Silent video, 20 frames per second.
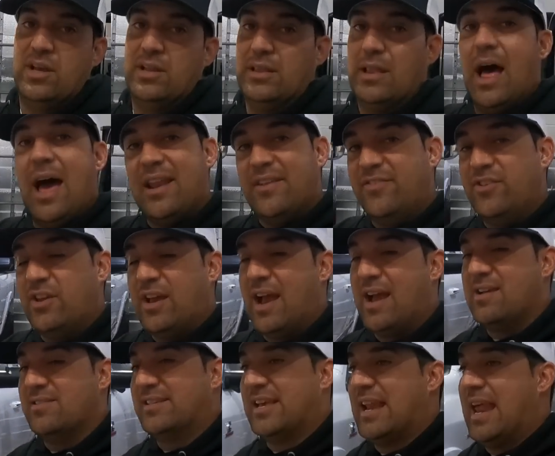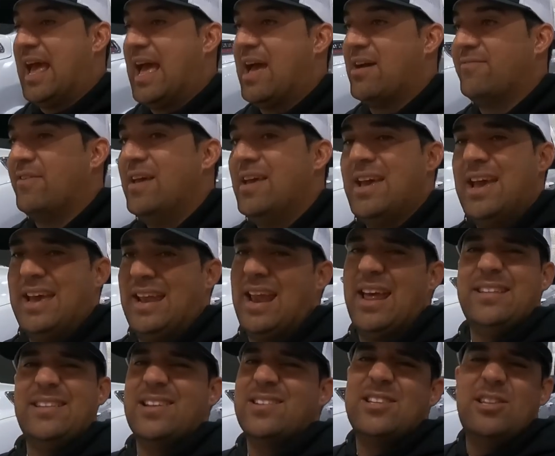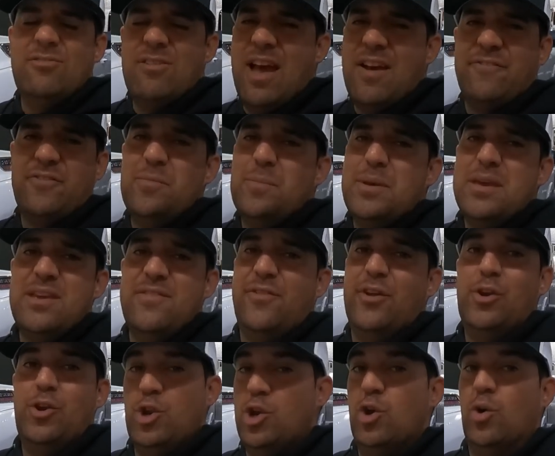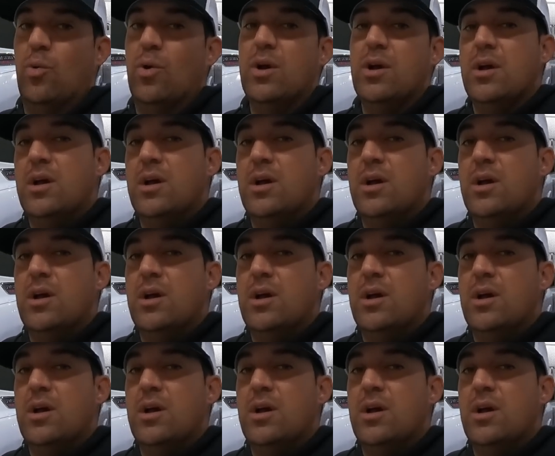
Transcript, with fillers: A lot of you guys that have, and that doesn't even have to be even new.